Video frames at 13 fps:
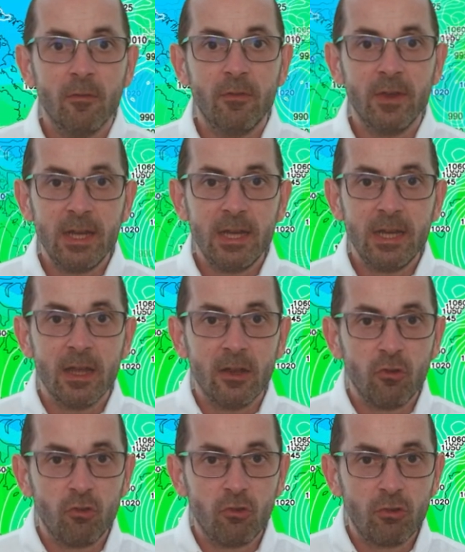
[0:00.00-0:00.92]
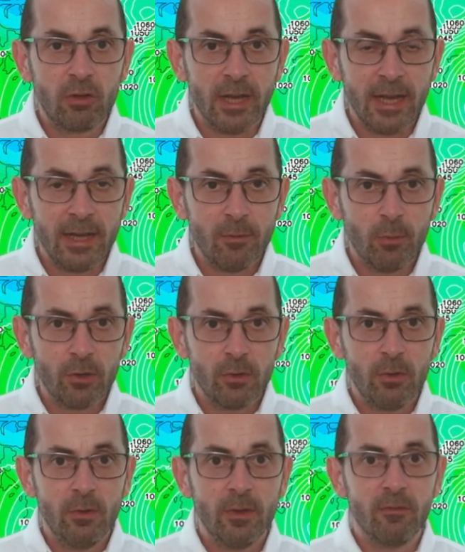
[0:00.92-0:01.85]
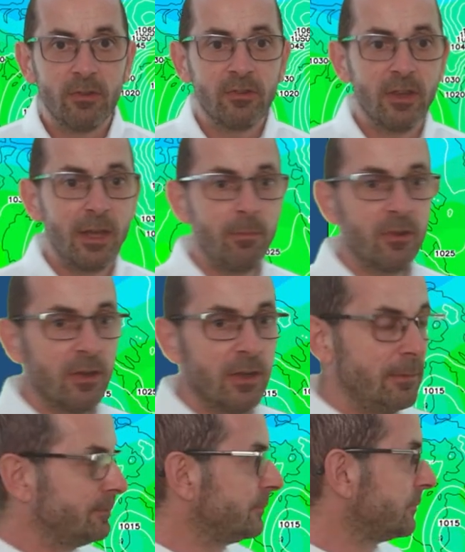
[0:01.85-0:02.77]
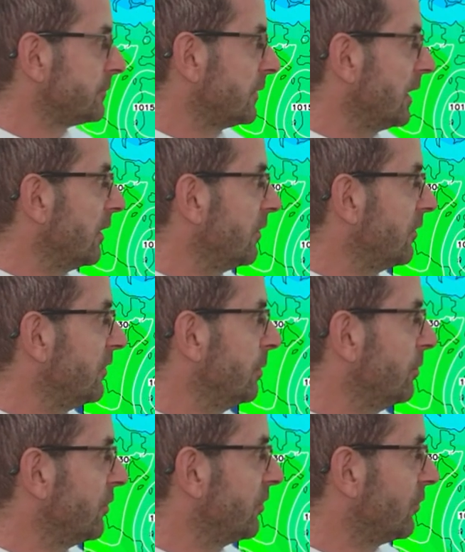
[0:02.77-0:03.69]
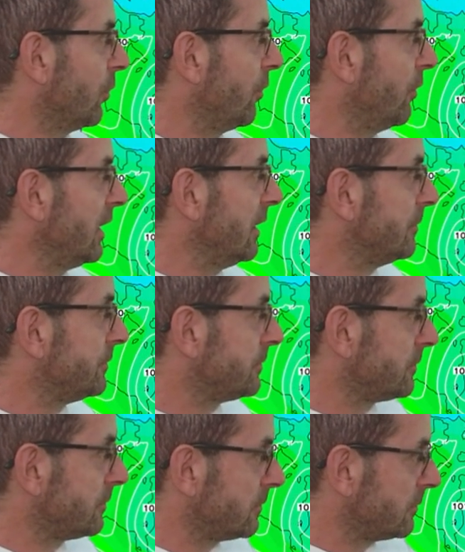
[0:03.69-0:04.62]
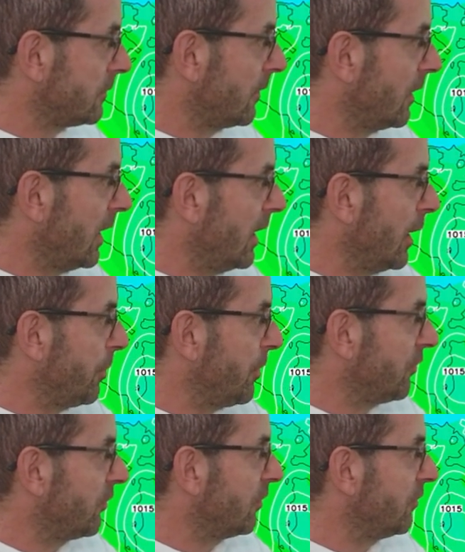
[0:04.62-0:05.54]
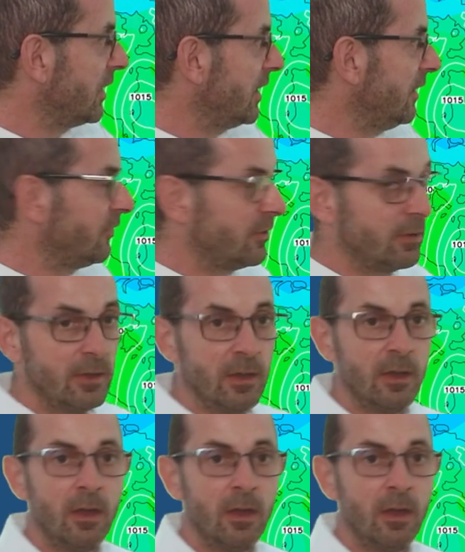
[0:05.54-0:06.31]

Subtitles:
The Canadian model at the same time, similar story, high pressure to the east.